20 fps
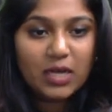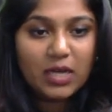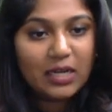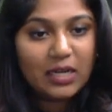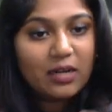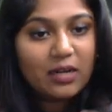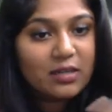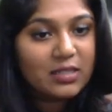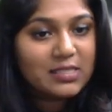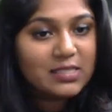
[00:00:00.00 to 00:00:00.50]
an
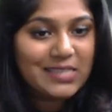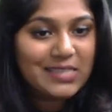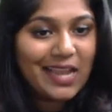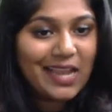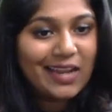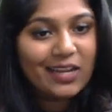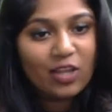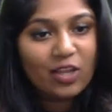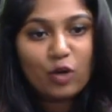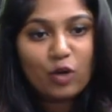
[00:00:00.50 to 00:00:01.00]

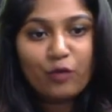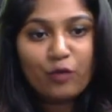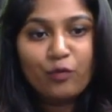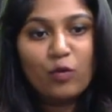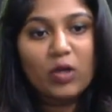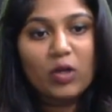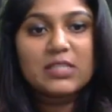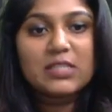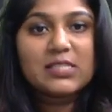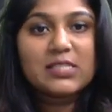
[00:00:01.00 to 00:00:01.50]
understanding of
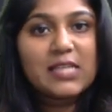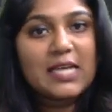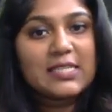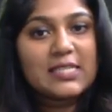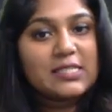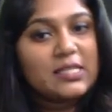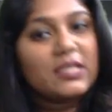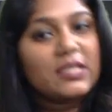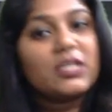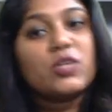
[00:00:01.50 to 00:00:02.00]
what is
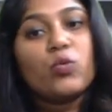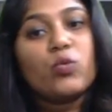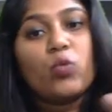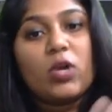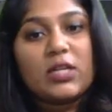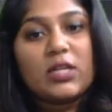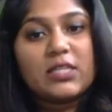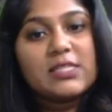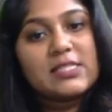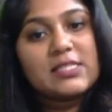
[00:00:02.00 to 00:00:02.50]
asset,
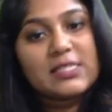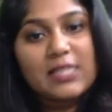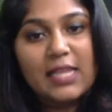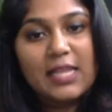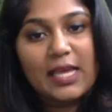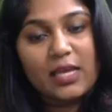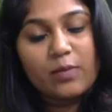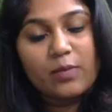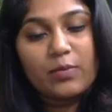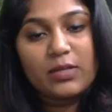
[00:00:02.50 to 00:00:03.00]
what is
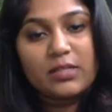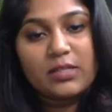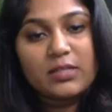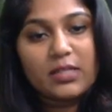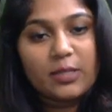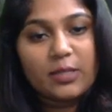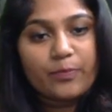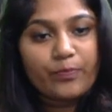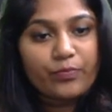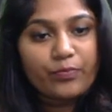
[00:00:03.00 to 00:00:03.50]

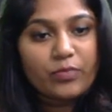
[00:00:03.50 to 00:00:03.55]
liability.